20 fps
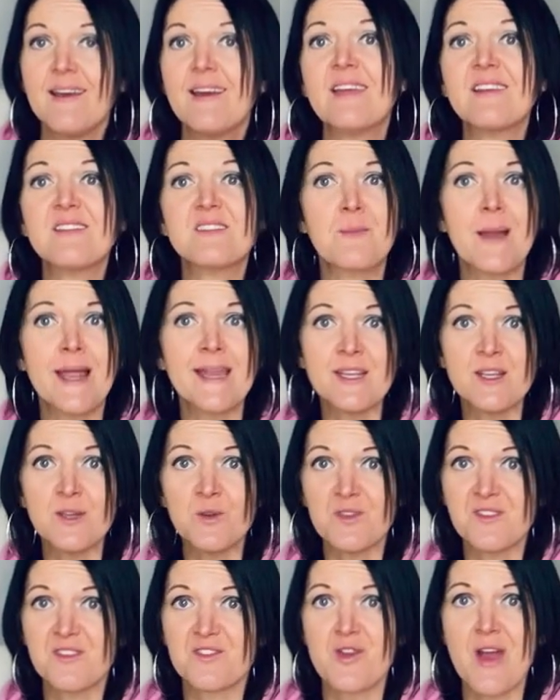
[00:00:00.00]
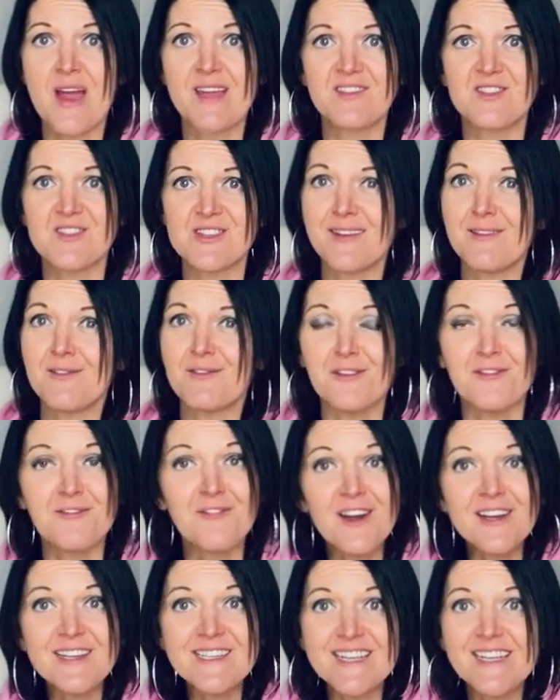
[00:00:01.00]
explaining your strategy for
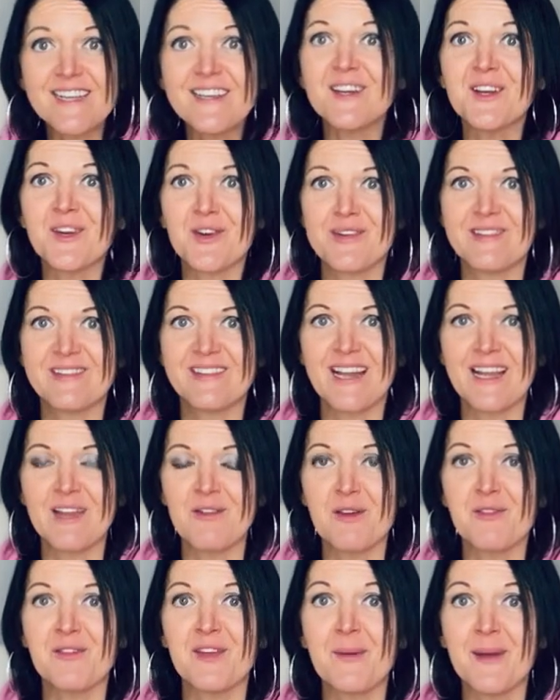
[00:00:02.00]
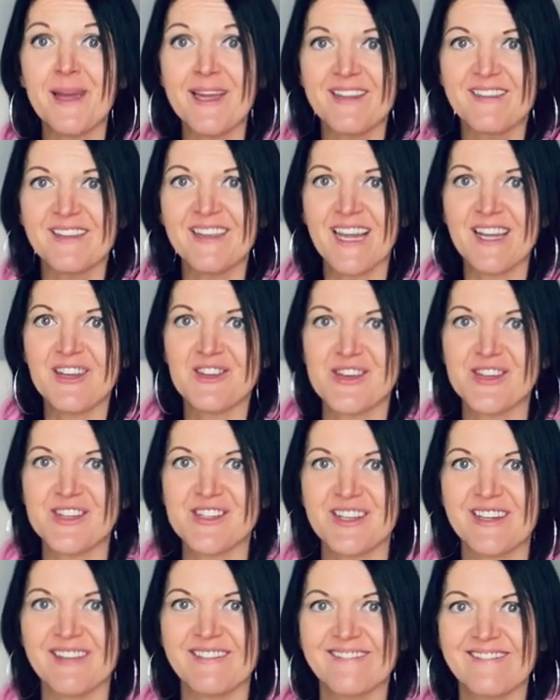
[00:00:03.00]
finding and critically reviewing the
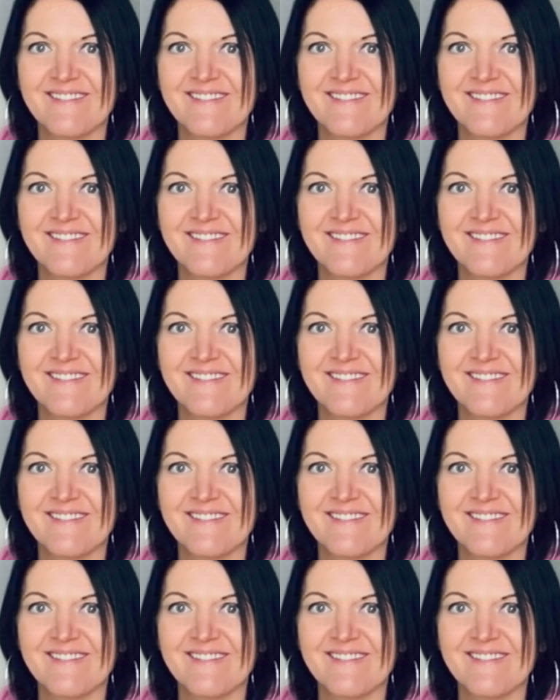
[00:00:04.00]
literature.